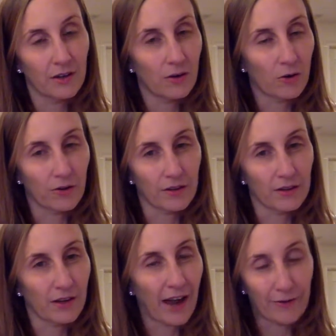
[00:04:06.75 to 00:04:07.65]
or
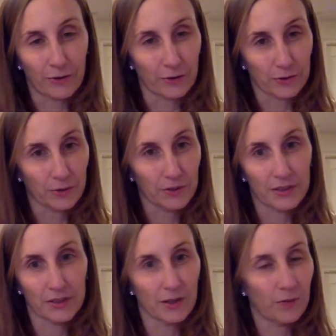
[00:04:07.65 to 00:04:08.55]
the high fructose corn
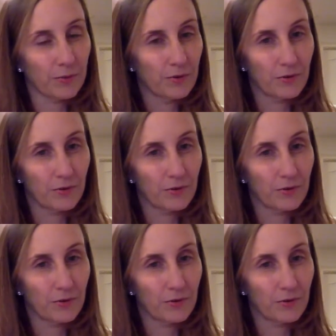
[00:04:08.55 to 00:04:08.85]
syrup